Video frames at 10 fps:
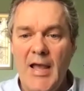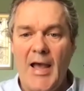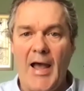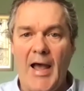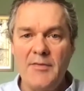
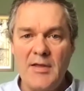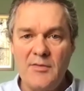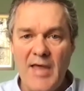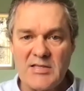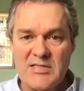and then
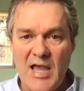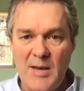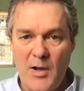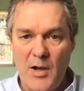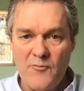that
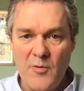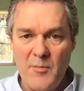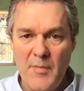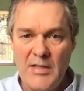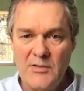sandbar
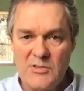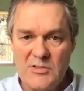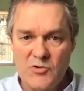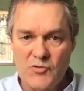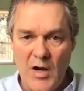
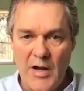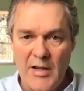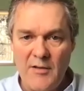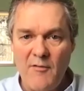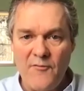remains
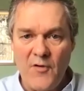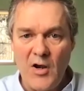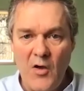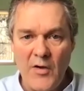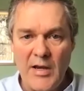dry for
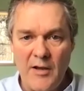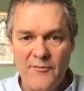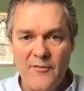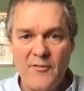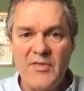long
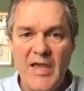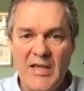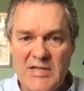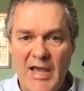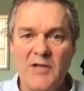enough for the
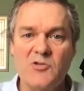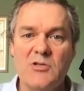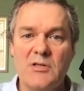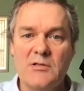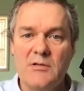eggs to hatch
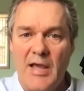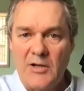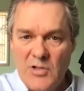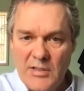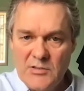and the
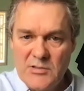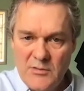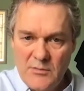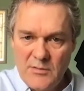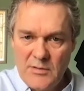hatchlings
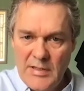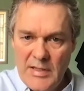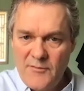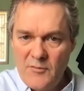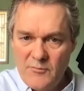to
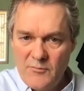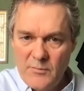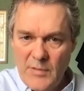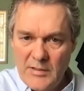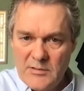leave and
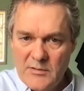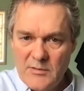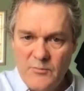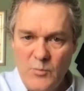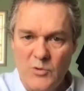enter
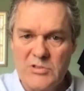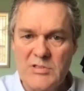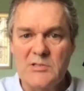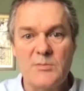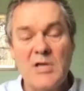the water
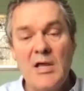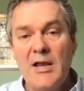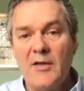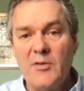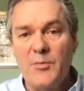systems.
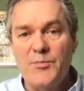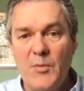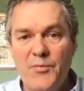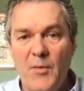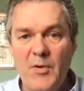Now, the
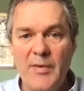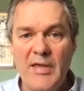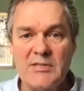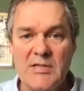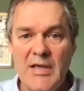problem
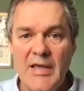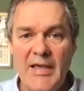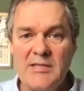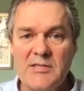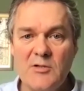is
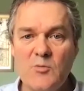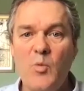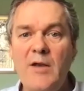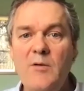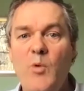that
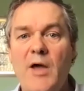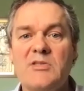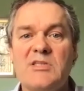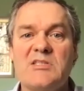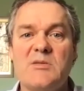when weather
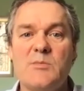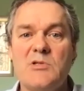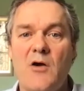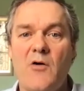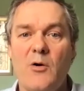systems
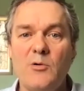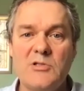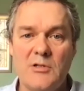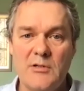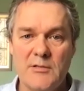are altered,